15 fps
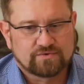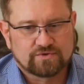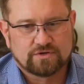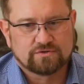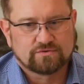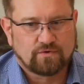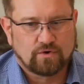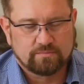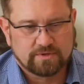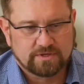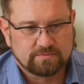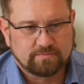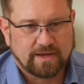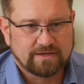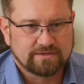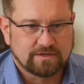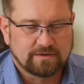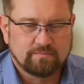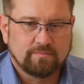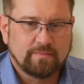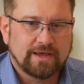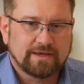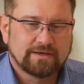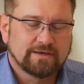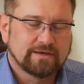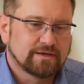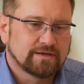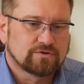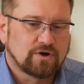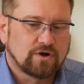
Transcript: transform the space and making it